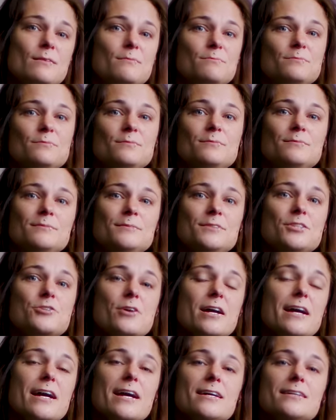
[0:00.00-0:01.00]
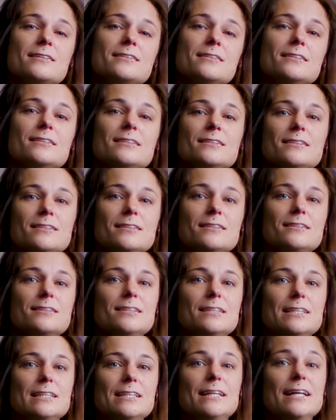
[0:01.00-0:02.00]
them, drink it.
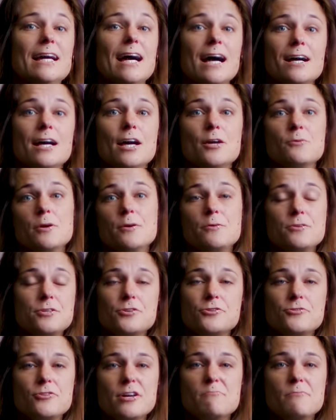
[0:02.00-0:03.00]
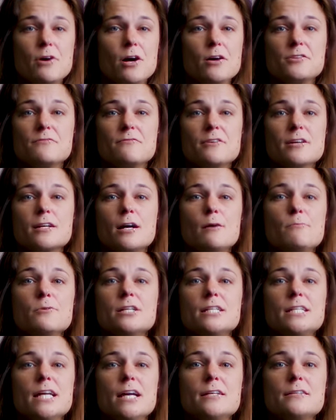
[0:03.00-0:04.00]
Yeah, and we would just trip balls for a couple
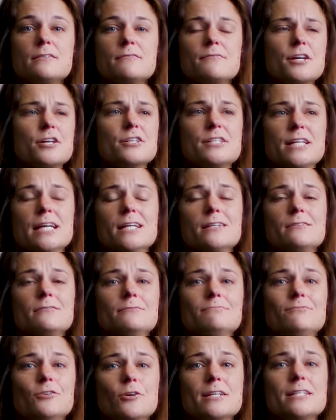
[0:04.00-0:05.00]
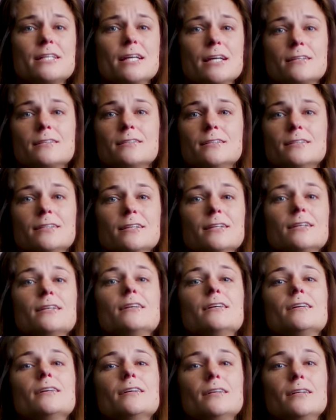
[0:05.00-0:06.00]
of days, 13, 14.
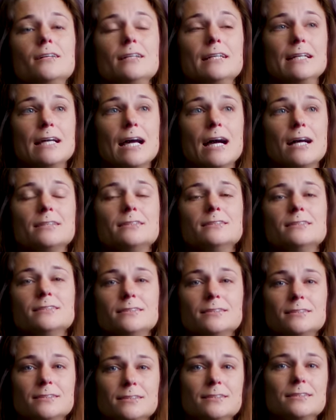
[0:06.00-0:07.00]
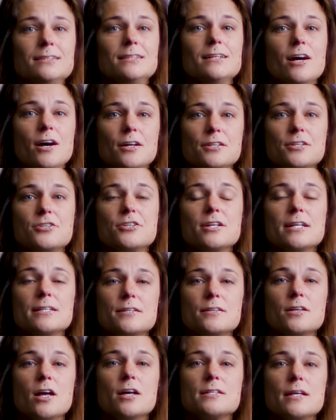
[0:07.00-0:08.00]
Yeah, on the
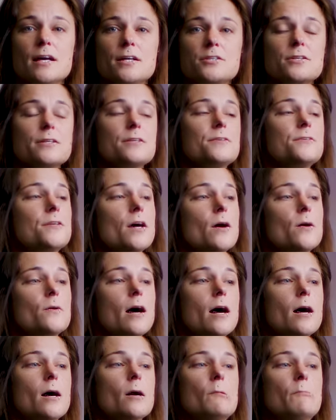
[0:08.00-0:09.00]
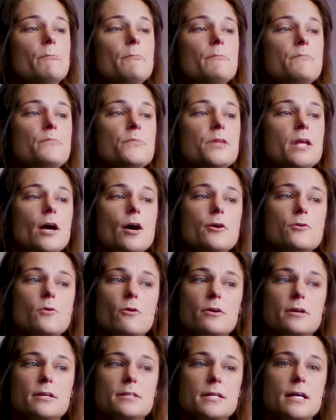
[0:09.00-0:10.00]
streets in Los Angeles. So in
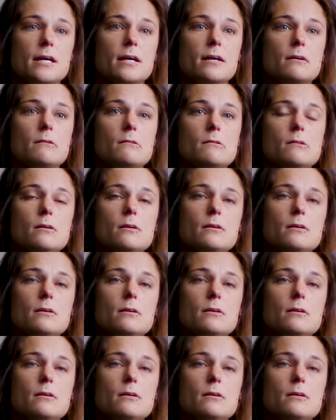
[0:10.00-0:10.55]
order to...